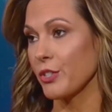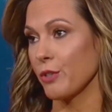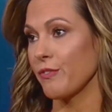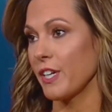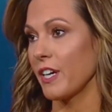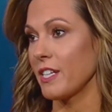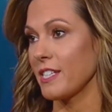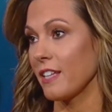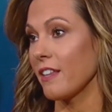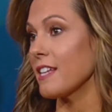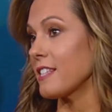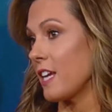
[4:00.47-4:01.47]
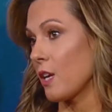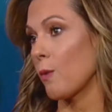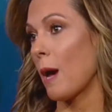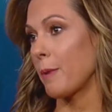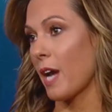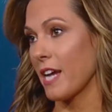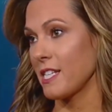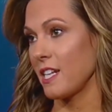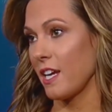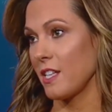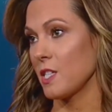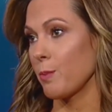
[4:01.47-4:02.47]
interference unless they can weaponize
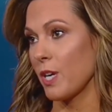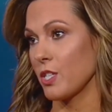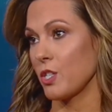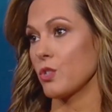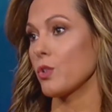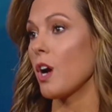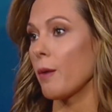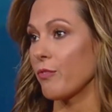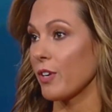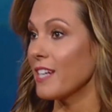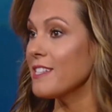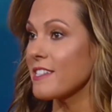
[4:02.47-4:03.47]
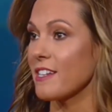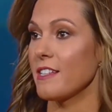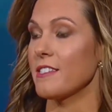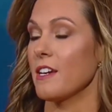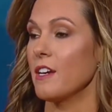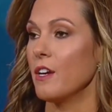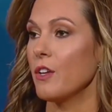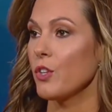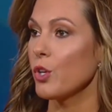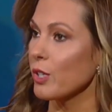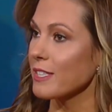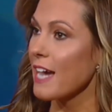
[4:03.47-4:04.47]
it against President Trump. For instance,
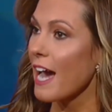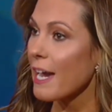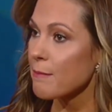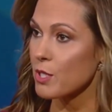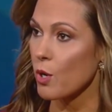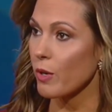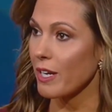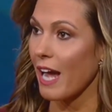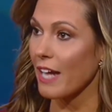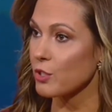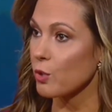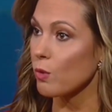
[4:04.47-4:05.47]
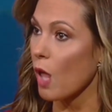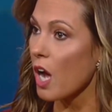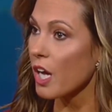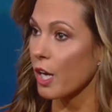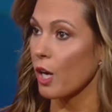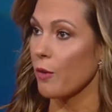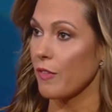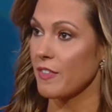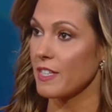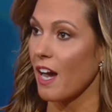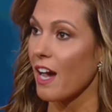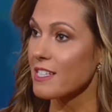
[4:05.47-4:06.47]
the New York Times noted not too long ago that
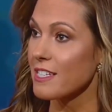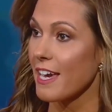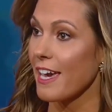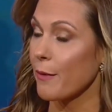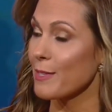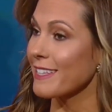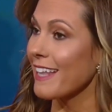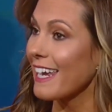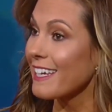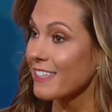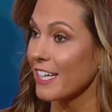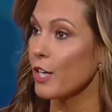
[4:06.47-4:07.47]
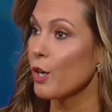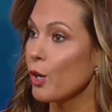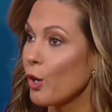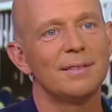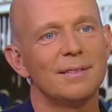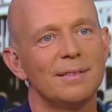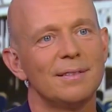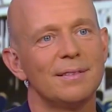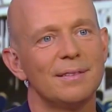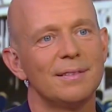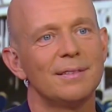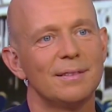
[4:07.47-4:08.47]
the dossier was likely Russian
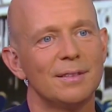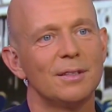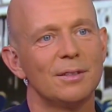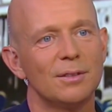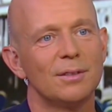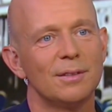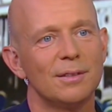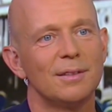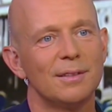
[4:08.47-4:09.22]
disinformation.